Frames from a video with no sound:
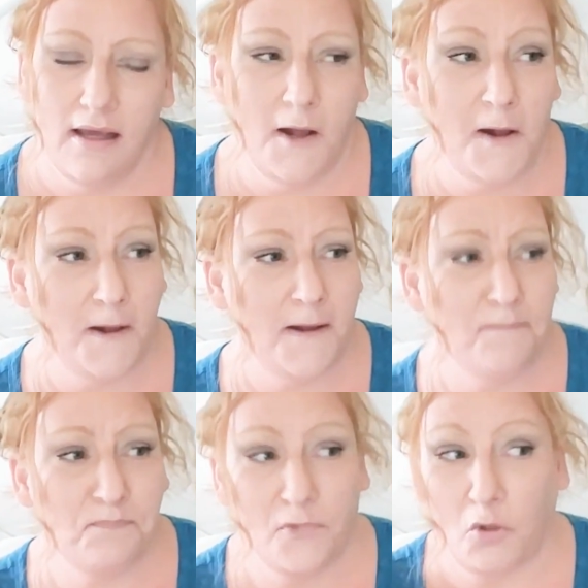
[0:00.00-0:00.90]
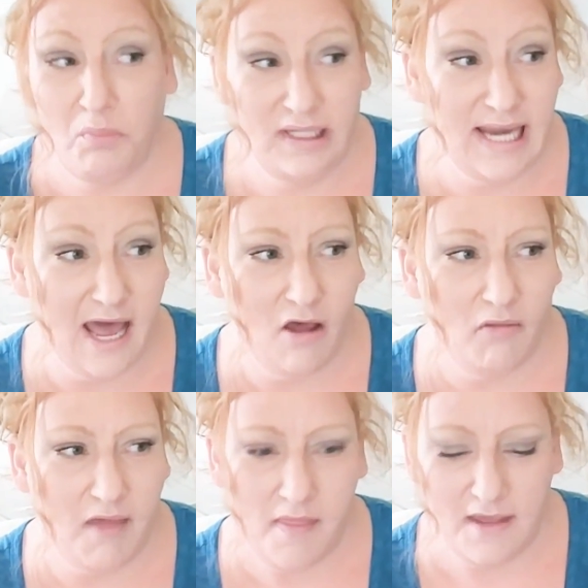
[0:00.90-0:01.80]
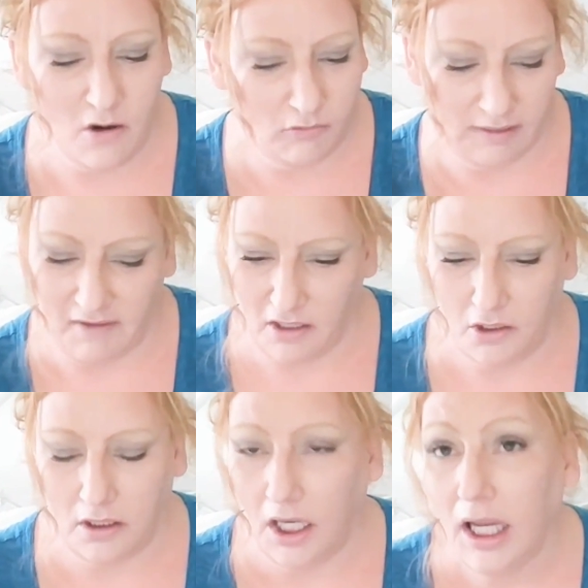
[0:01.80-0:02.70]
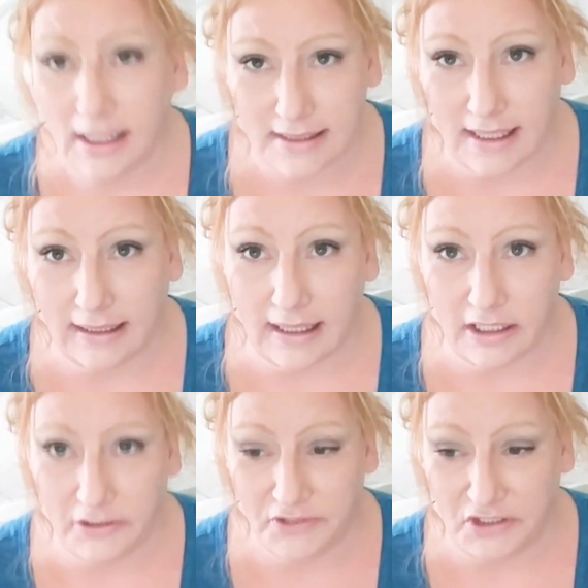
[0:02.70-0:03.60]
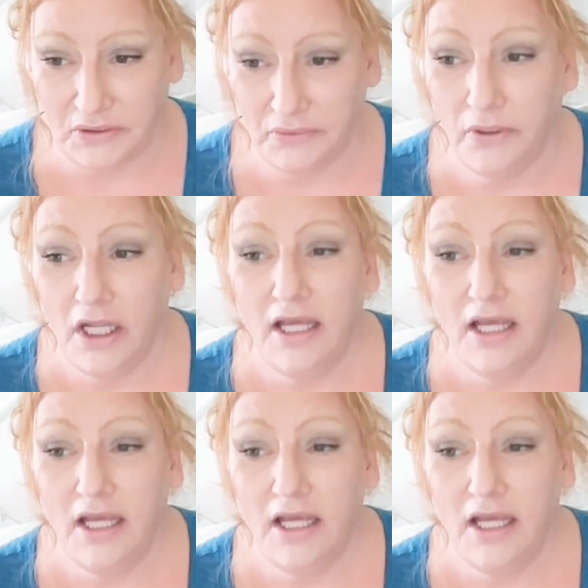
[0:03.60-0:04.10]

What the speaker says: But now that they don't give out narcotics like they used to,